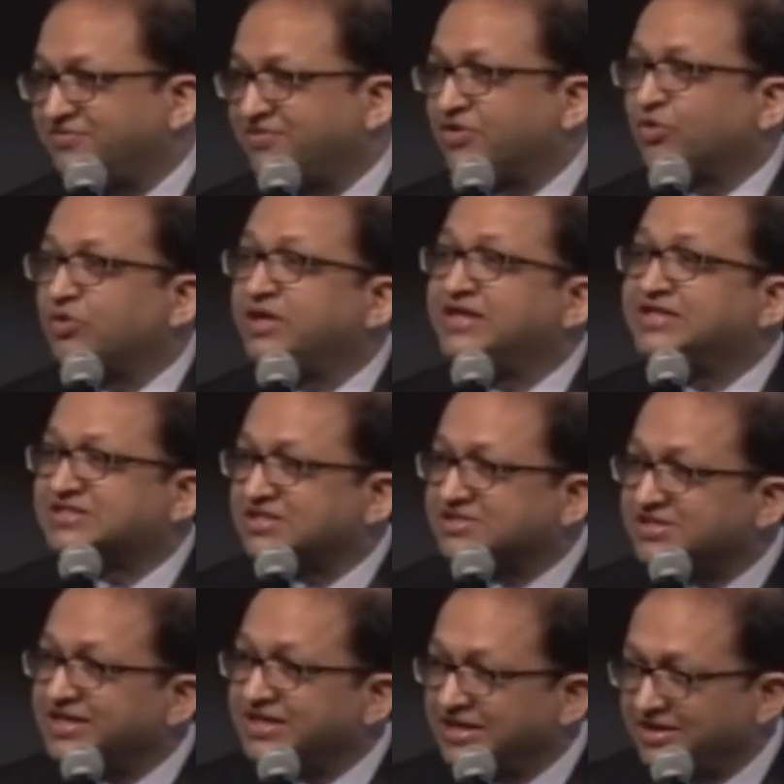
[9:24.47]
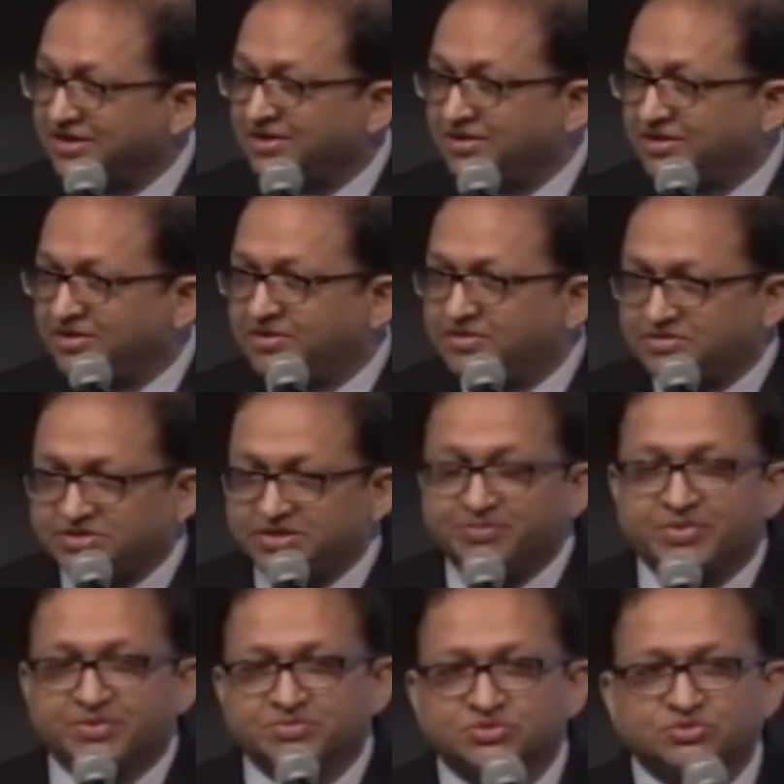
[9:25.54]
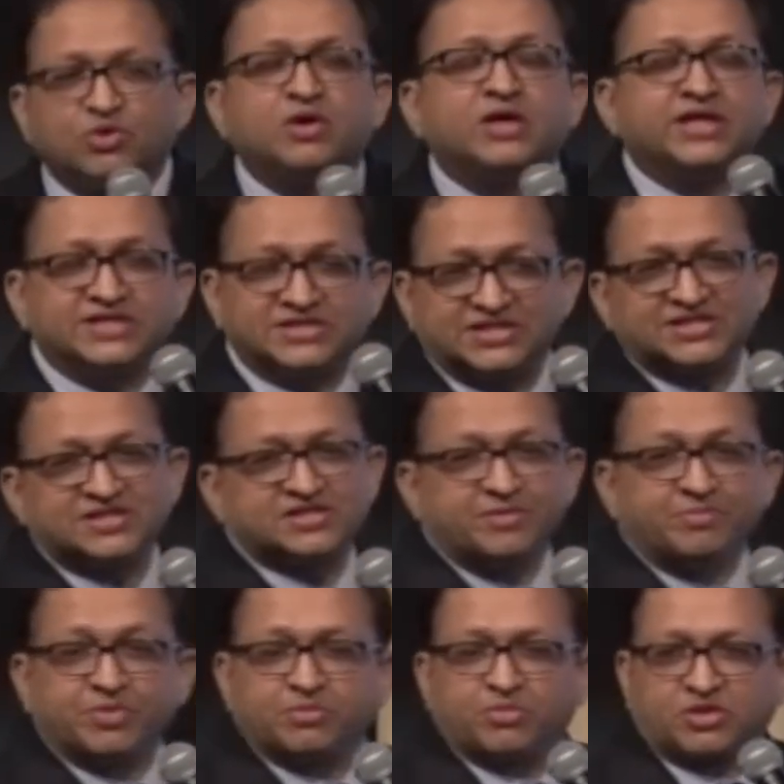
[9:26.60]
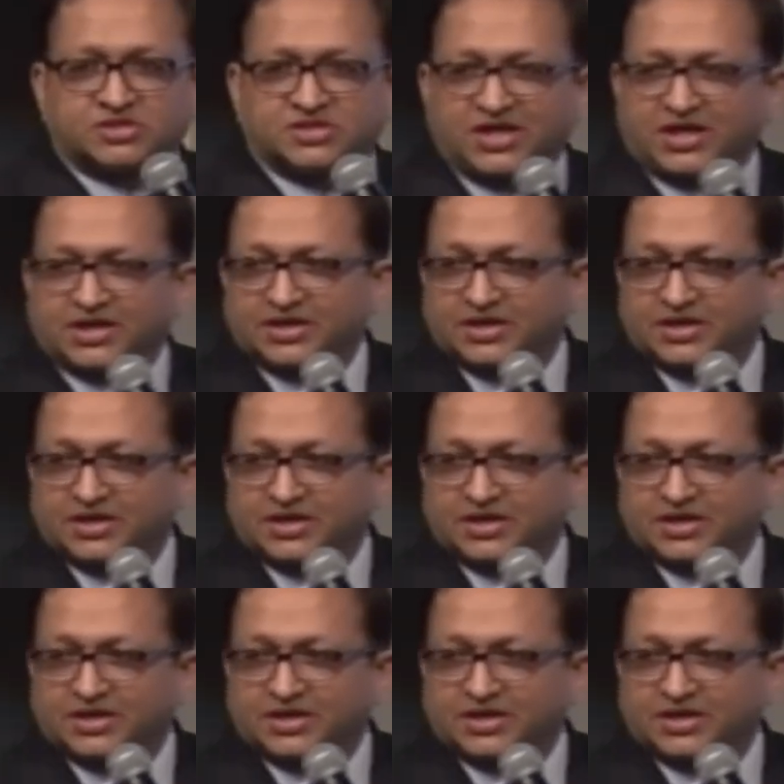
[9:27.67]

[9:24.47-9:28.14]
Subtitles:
We are only discussing symptoms. So is this a symptom or a sign?